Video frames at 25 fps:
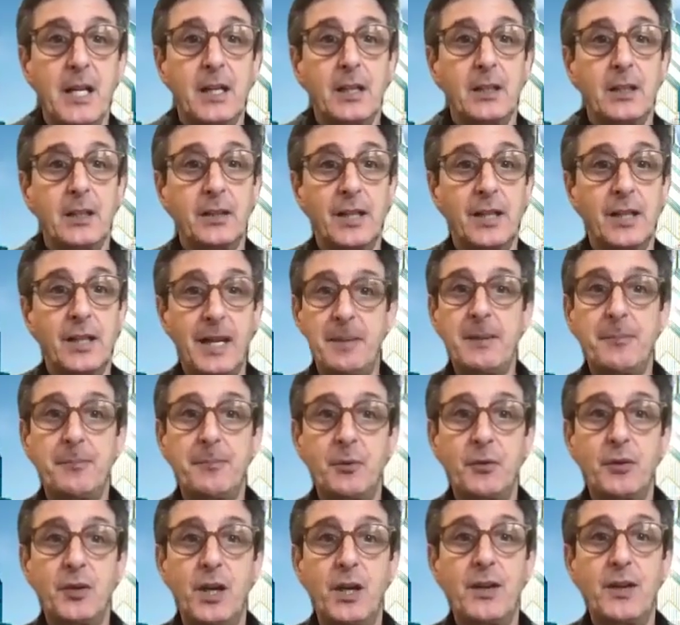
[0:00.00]
let people
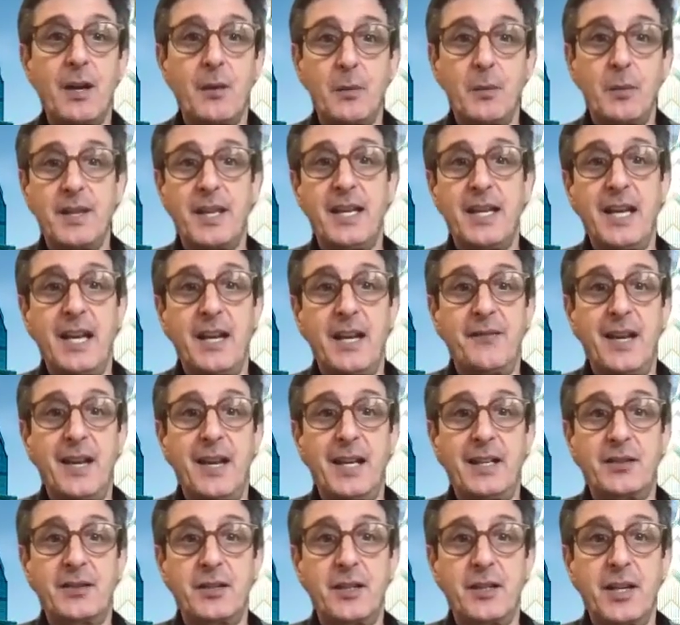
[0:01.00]
know that when they get
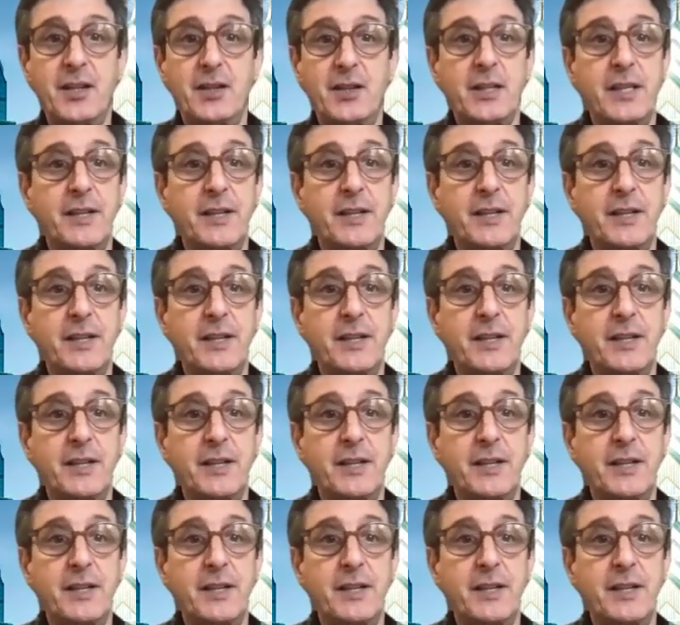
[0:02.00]
vaccination,